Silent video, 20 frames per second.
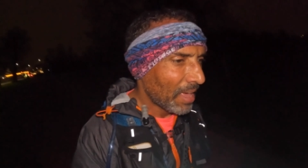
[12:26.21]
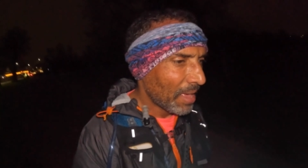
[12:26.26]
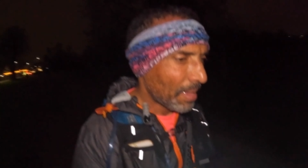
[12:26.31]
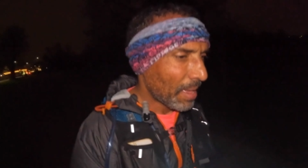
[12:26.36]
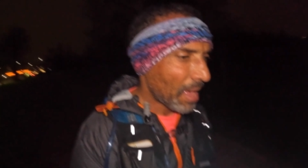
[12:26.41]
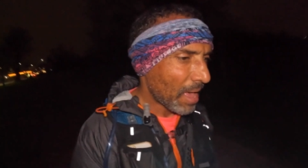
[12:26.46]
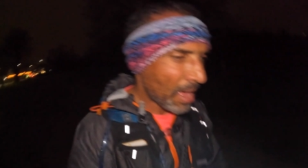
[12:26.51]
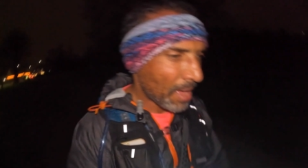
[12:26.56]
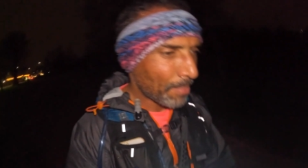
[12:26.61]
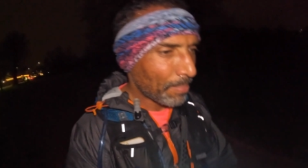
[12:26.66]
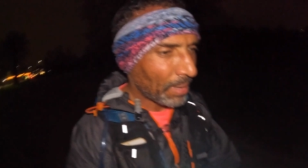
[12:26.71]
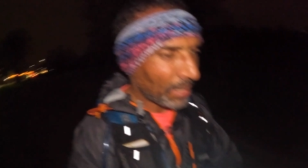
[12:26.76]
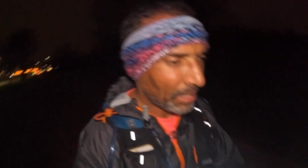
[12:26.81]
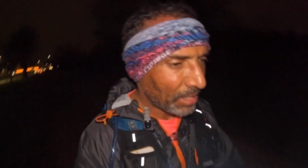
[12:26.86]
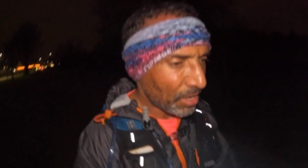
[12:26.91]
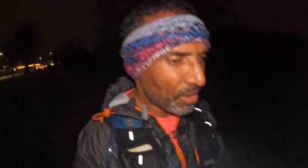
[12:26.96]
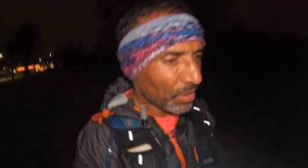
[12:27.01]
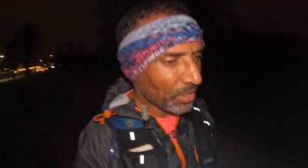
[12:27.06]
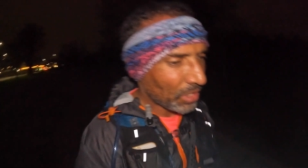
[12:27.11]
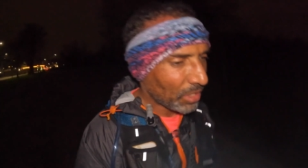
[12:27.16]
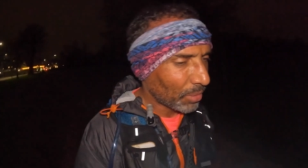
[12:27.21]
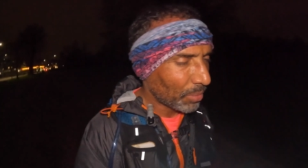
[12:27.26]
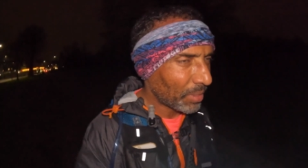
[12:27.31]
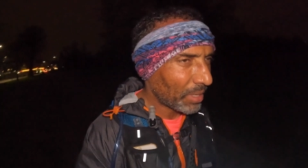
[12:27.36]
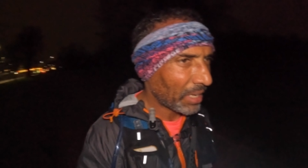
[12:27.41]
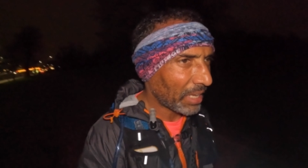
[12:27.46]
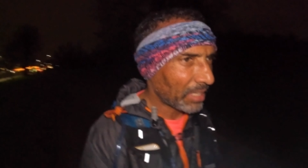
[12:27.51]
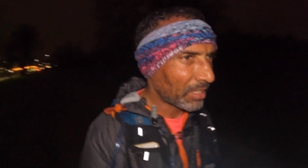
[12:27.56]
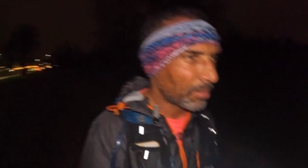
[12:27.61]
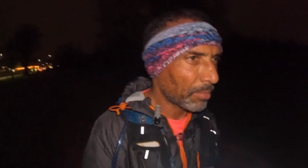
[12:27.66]
but I know I still want to
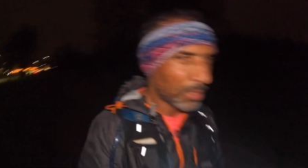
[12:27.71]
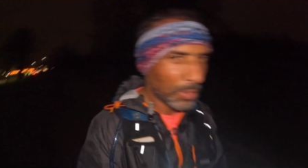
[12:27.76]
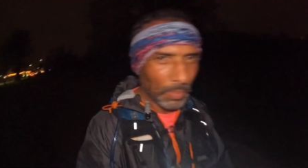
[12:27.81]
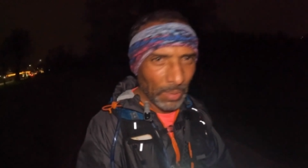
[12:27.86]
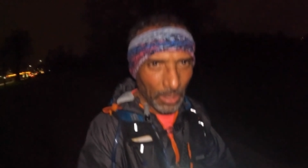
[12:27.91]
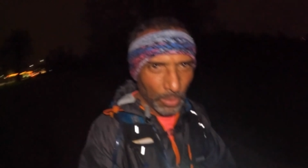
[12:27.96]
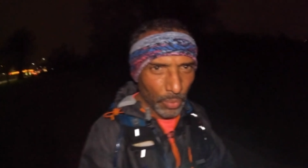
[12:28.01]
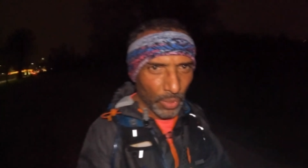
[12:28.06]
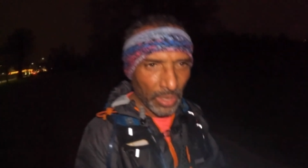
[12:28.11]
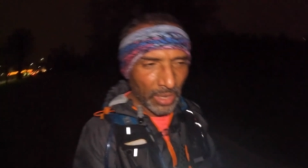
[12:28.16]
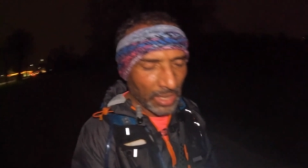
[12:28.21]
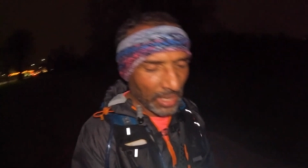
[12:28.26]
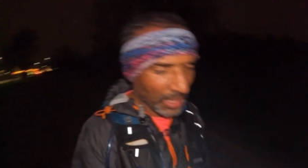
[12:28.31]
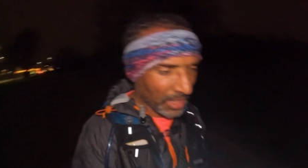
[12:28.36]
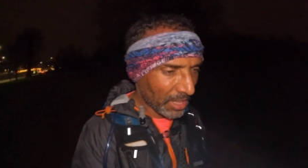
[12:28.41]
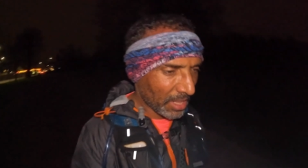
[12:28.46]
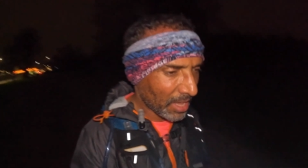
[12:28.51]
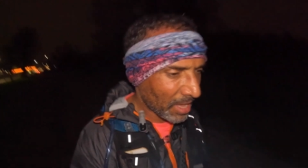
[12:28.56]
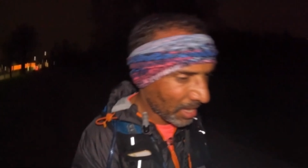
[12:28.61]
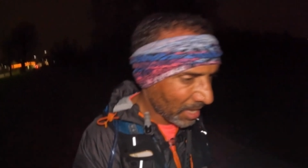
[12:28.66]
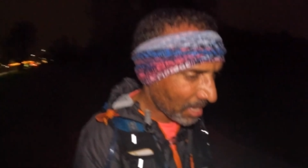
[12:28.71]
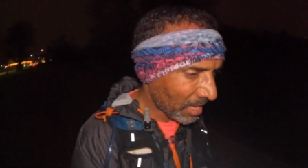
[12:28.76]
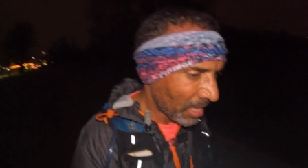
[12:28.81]
get some speed work in there.